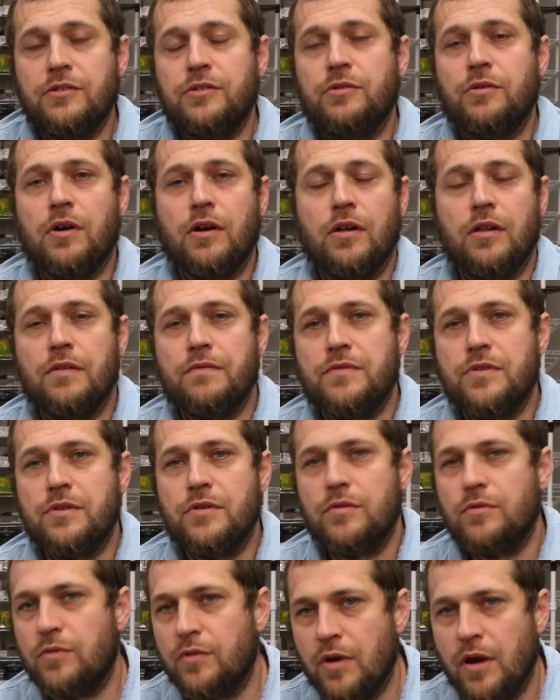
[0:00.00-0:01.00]
to all of
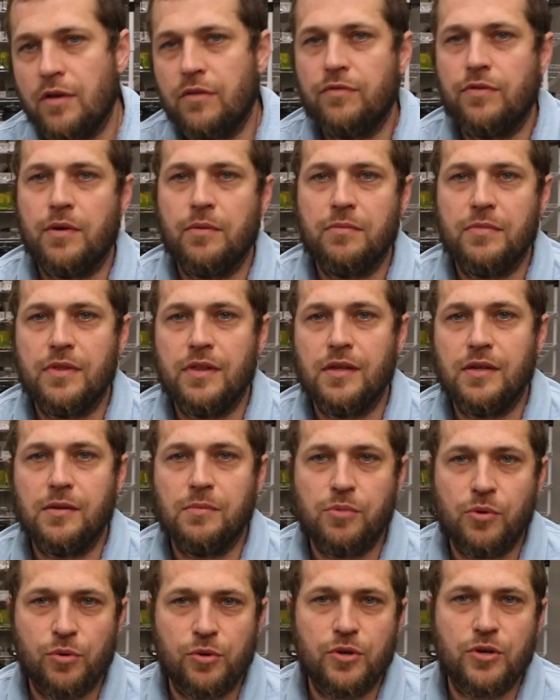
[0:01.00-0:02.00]
you from the
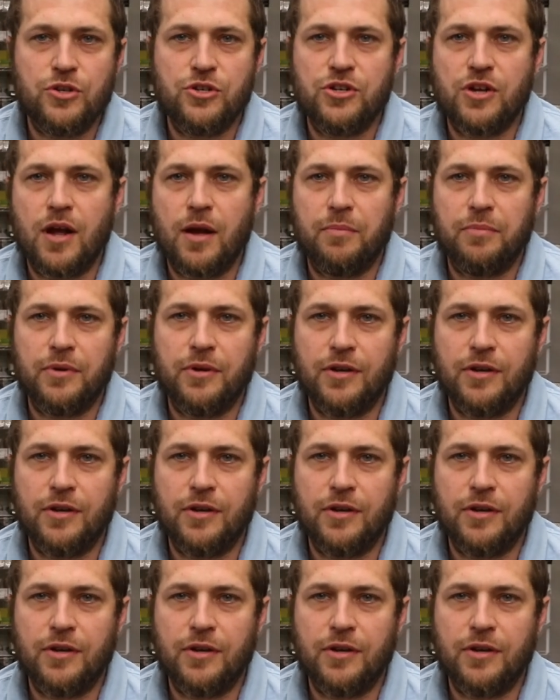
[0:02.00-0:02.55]
Porter Shop.